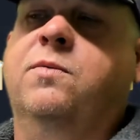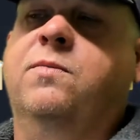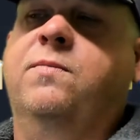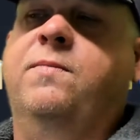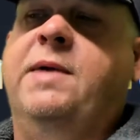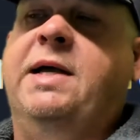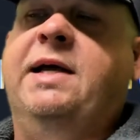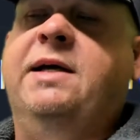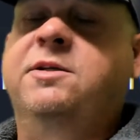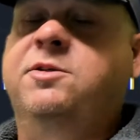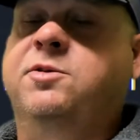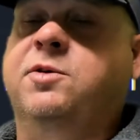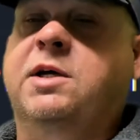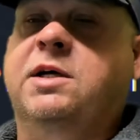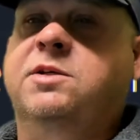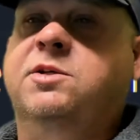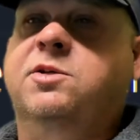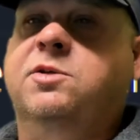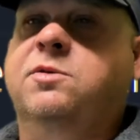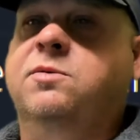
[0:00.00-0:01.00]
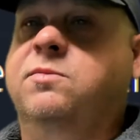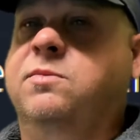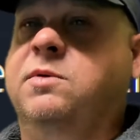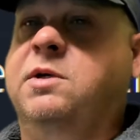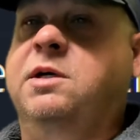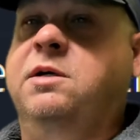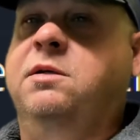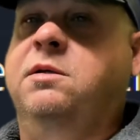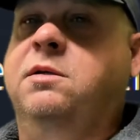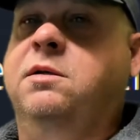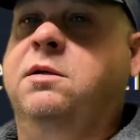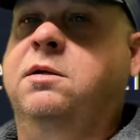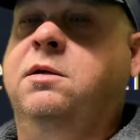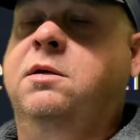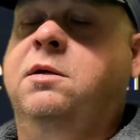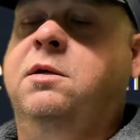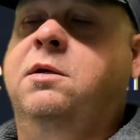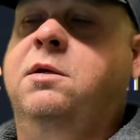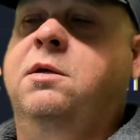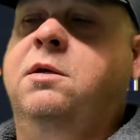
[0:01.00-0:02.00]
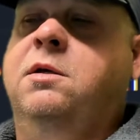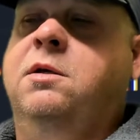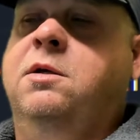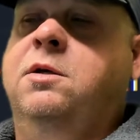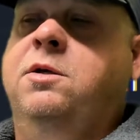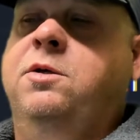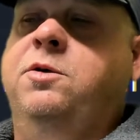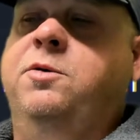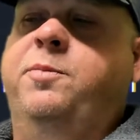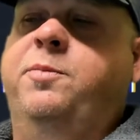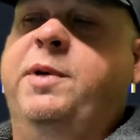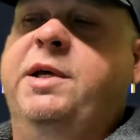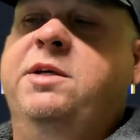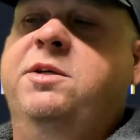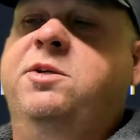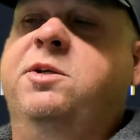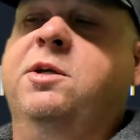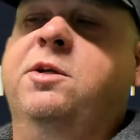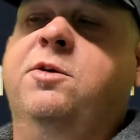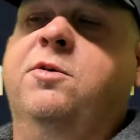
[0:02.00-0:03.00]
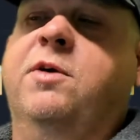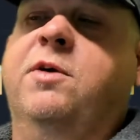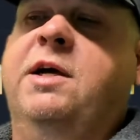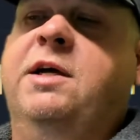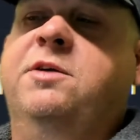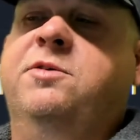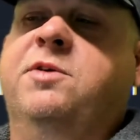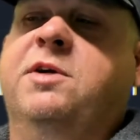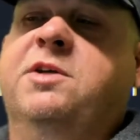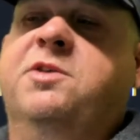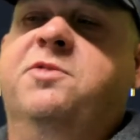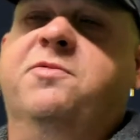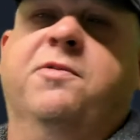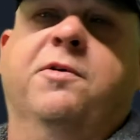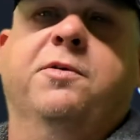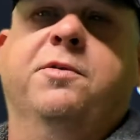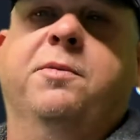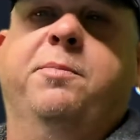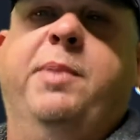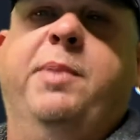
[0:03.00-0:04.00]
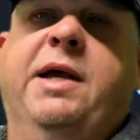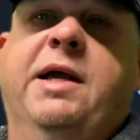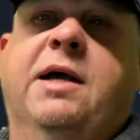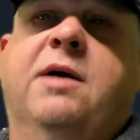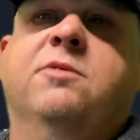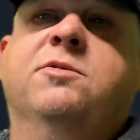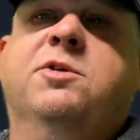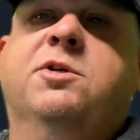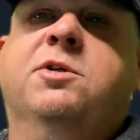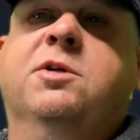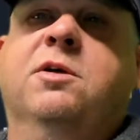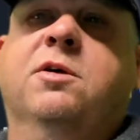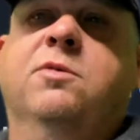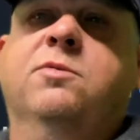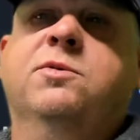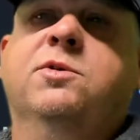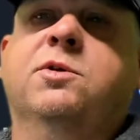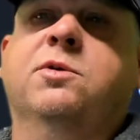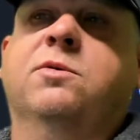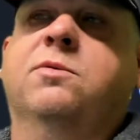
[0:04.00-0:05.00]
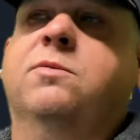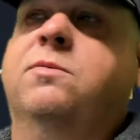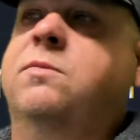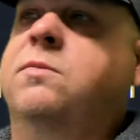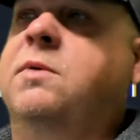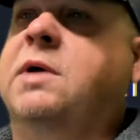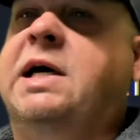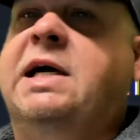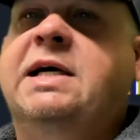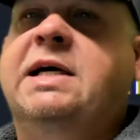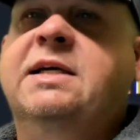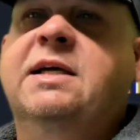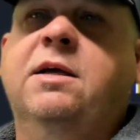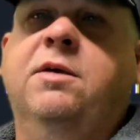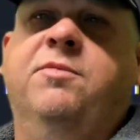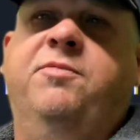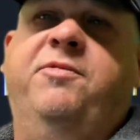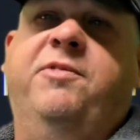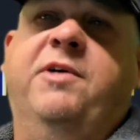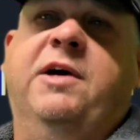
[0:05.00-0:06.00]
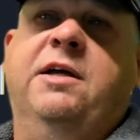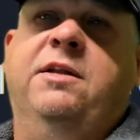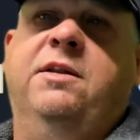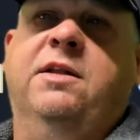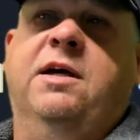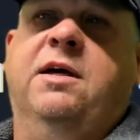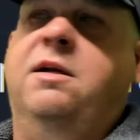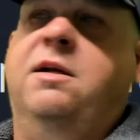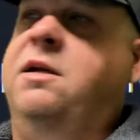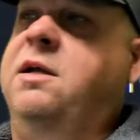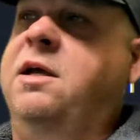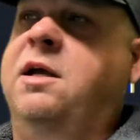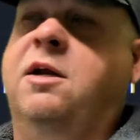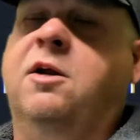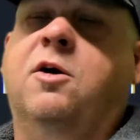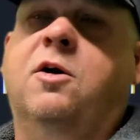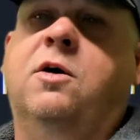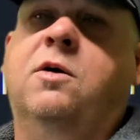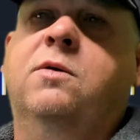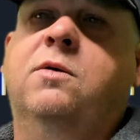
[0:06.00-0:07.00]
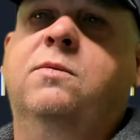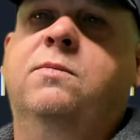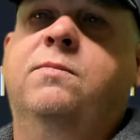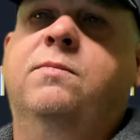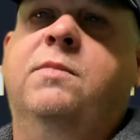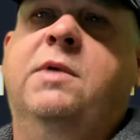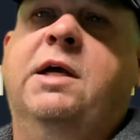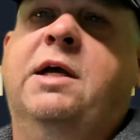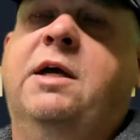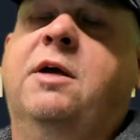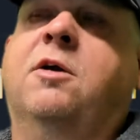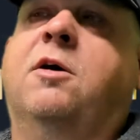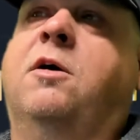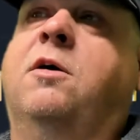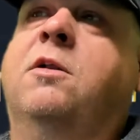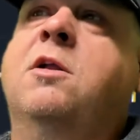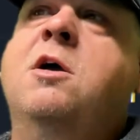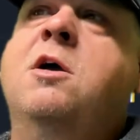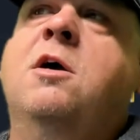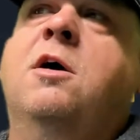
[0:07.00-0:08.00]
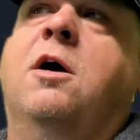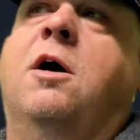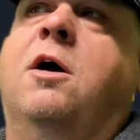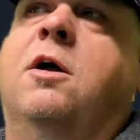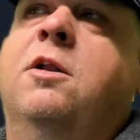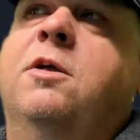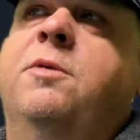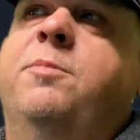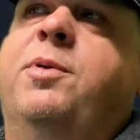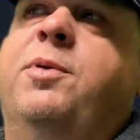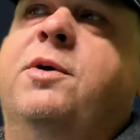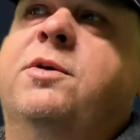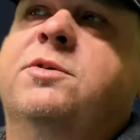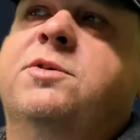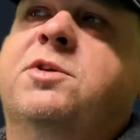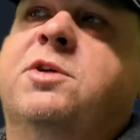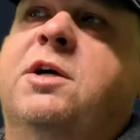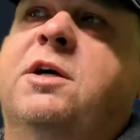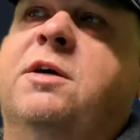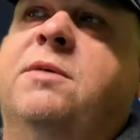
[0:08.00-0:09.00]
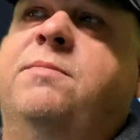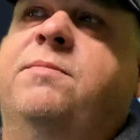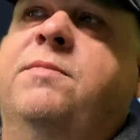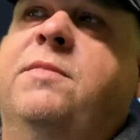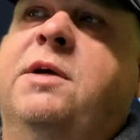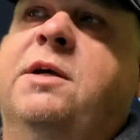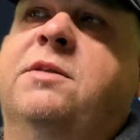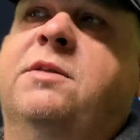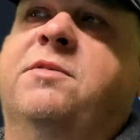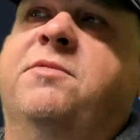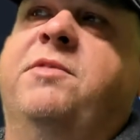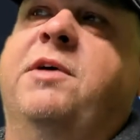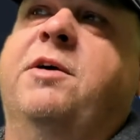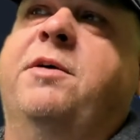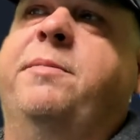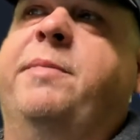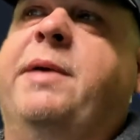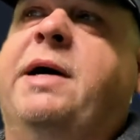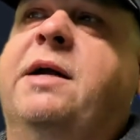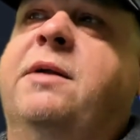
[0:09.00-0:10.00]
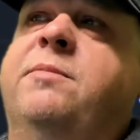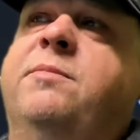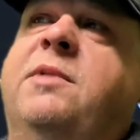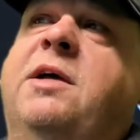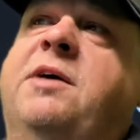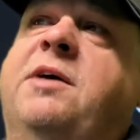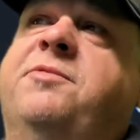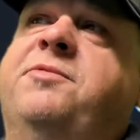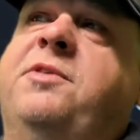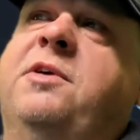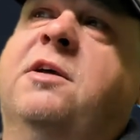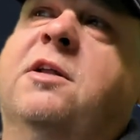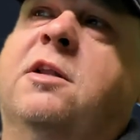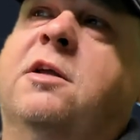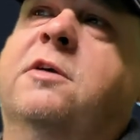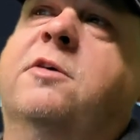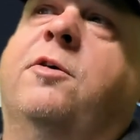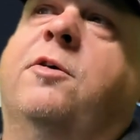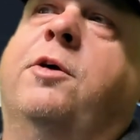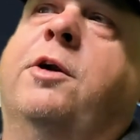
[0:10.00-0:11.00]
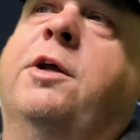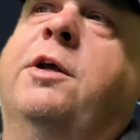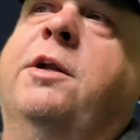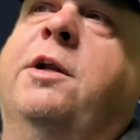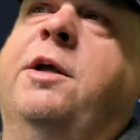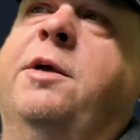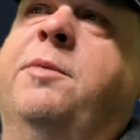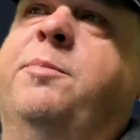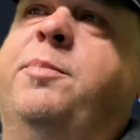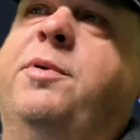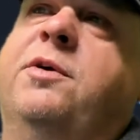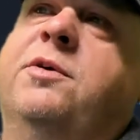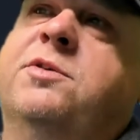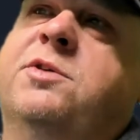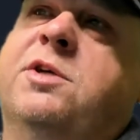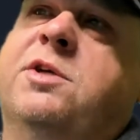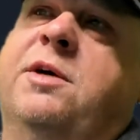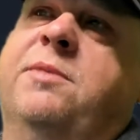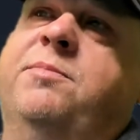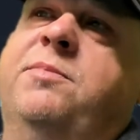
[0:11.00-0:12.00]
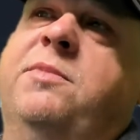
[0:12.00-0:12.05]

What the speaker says: address. Right? You paste in your address for the payouts to go to. I can't find that at all. All it pulls up at the very bottom left, you click on it, it pulls up